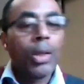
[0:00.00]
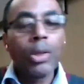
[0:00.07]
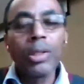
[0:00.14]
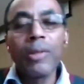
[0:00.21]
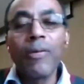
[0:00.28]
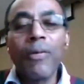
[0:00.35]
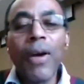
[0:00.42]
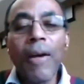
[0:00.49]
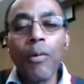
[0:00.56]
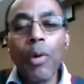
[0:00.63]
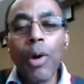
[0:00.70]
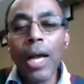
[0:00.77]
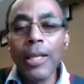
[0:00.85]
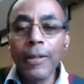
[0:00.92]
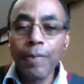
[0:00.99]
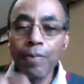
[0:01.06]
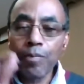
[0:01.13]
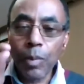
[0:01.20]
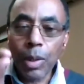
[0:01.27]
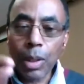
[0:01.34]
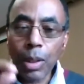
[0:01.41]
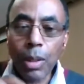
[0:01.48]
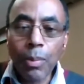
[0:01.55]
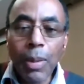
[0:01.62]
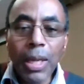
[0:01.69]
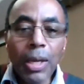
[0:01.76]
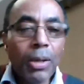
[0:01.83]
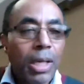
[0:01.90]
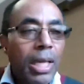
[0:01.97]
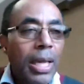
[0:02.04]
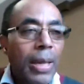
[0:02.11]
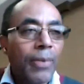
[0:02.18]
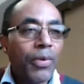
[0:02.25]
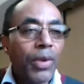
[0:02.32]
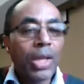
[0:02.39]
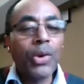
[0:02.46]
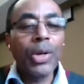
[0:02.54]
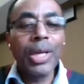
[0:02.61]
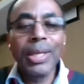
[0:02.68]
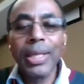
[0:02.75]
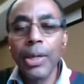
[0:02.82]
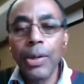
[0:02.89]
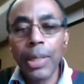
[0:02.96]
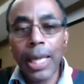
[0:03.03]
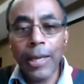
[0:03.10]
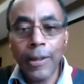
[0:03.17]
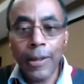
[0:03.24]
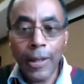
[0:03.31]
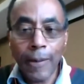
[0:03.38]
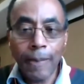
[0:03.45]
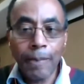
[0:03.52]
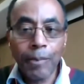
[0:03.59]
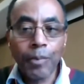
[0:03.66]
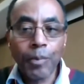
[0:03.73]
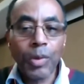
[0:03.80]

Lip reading: Those 5 whys can make your team feel like you're interrogating them.